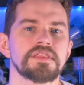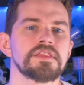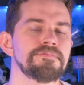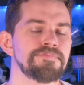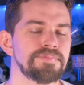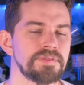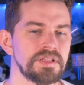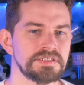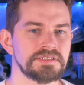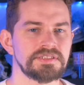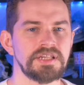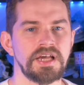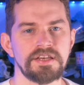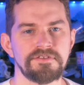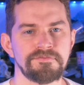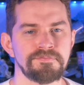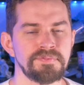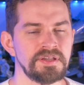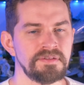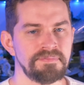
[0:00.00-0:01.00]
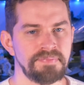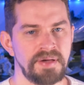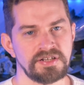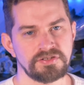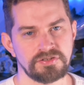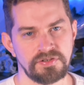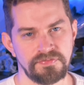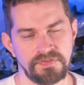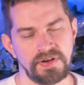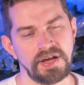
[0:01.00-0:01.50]
The plus side of being
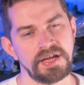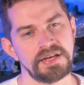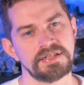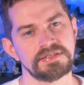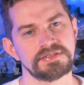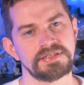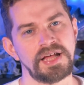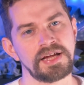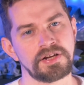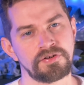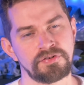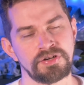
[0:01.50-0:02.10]
petrified is that